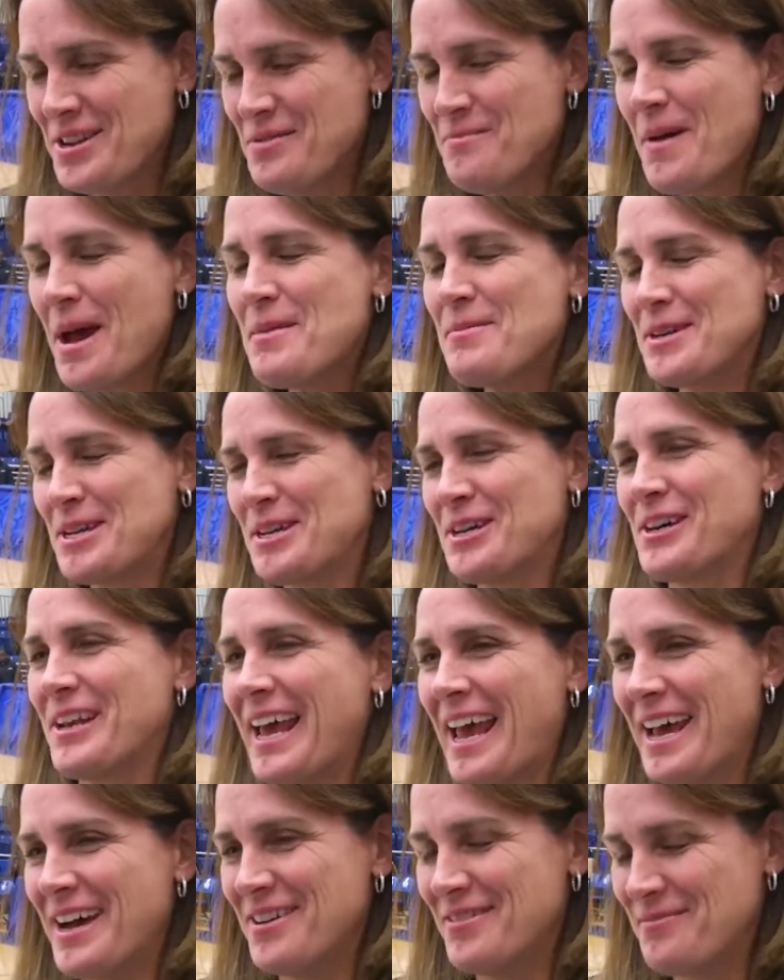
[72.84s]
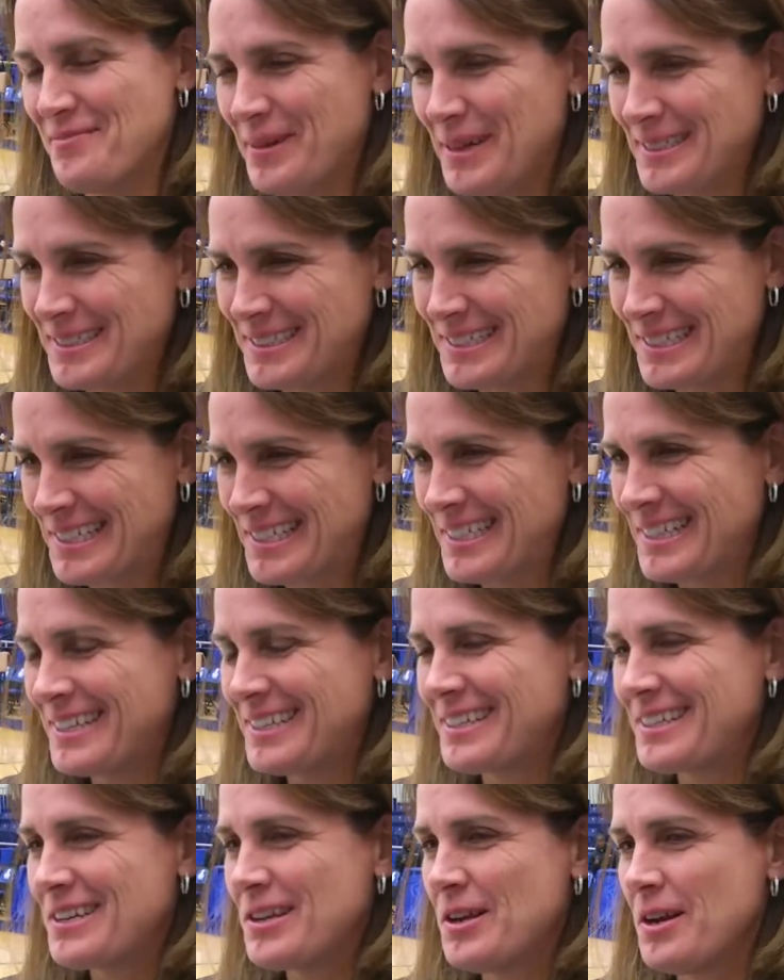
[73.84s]
you maybe could have, but
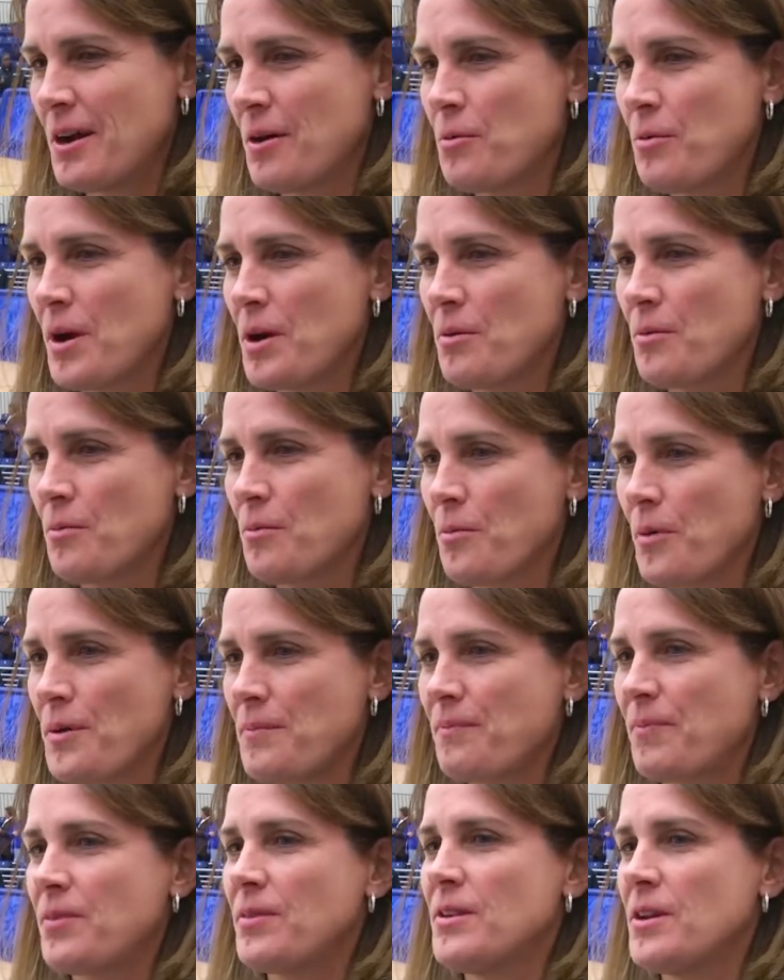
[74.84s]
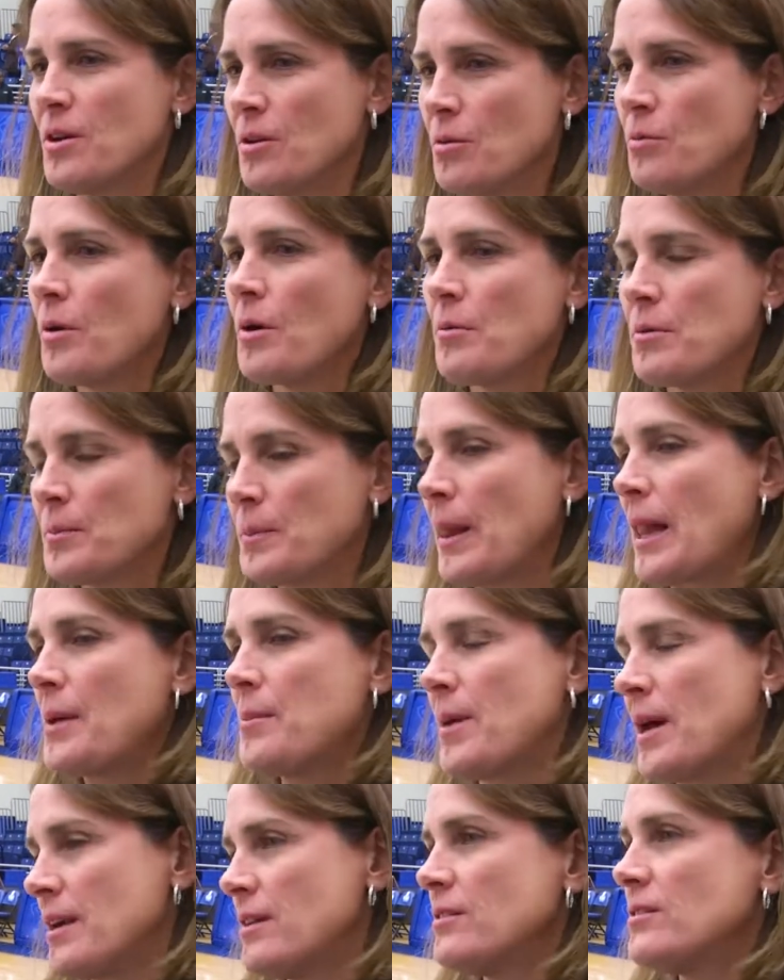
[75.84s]
uh, you know, we we knew we would play
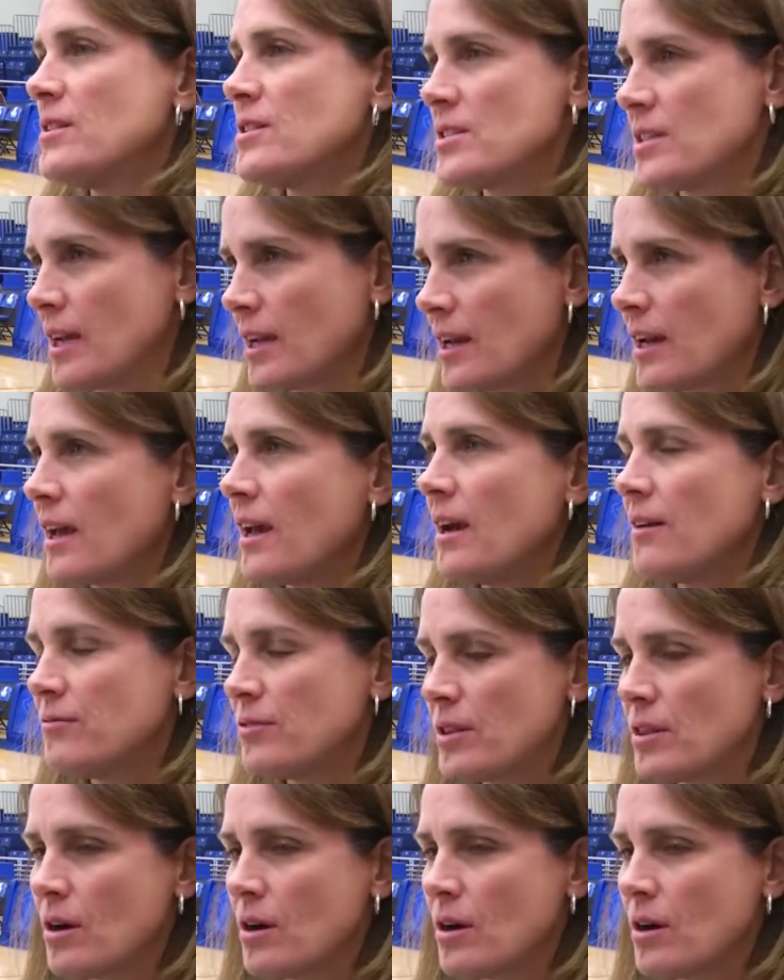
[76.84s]
better in the second half.